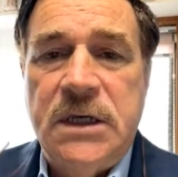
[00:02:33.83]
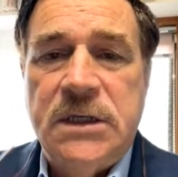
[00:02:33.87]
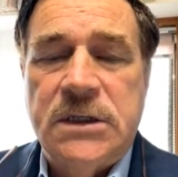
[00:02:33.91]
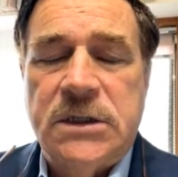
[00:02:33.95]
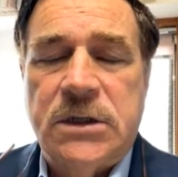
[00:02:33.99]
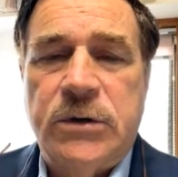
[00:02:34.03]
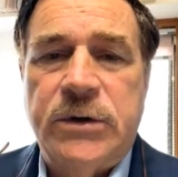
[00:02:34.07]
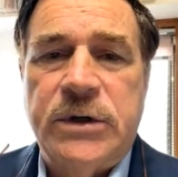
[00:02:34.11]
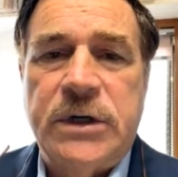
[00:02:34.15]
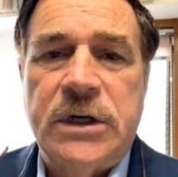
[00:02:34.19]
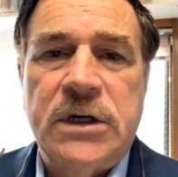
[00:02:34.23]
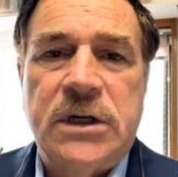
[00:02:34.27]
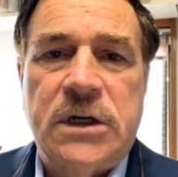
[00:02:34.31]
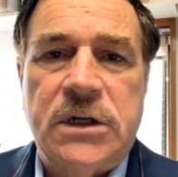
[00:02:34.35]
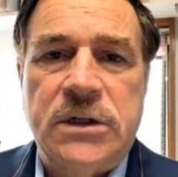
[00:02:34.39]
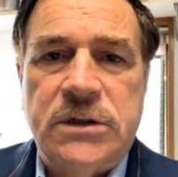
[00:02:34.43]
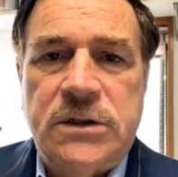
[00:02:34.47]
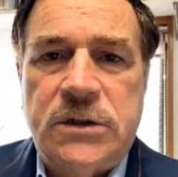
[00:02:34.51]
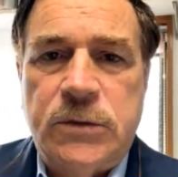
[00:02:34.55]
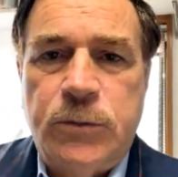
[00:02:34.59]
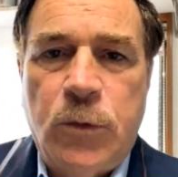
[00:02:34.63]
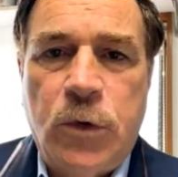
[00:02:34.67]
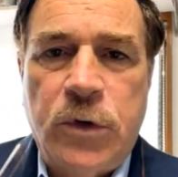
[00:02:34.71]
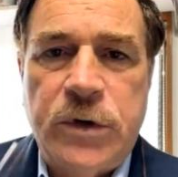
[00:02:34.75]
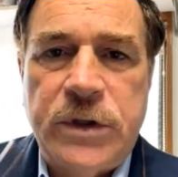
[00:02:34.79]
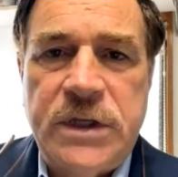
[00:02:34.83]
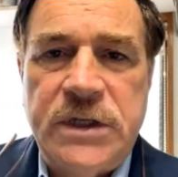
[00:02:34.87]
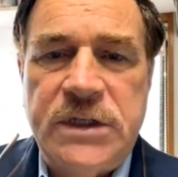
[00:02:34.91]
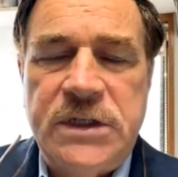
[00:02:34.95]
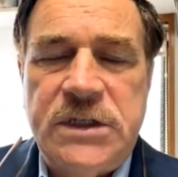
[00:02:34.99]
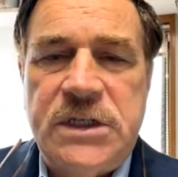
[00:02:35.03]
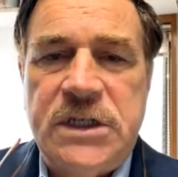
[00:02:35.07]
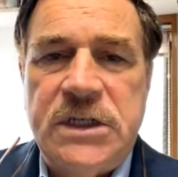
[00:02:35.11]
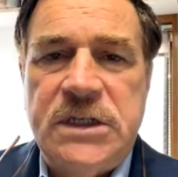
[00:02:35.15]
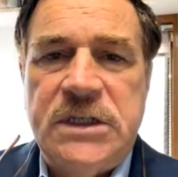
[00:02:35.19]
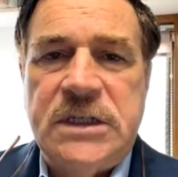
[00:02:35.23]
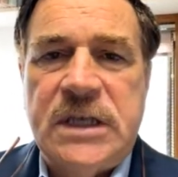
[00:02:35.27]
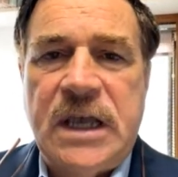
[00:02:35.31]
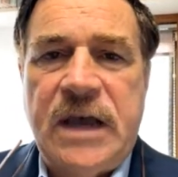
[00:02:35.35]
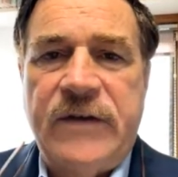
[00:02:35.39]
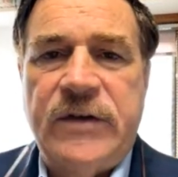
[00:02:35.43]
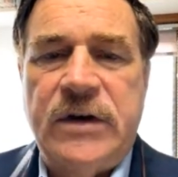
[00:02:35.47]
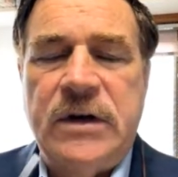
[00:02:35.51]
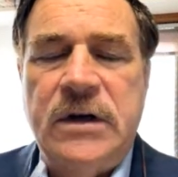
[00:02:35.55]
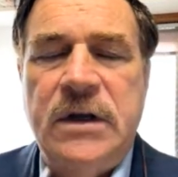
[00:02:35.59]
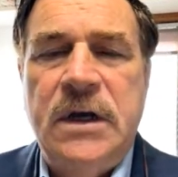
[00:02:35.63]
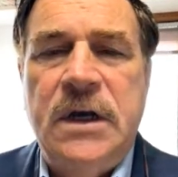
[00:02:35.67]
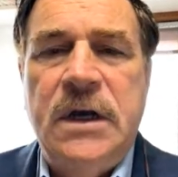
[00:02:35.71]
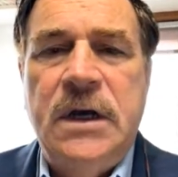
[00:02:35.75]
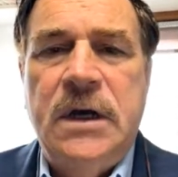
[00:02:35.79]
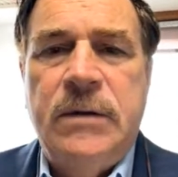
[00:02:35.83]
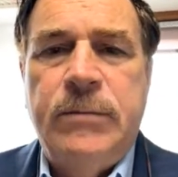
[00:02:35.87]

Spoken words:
So it includes more than G7.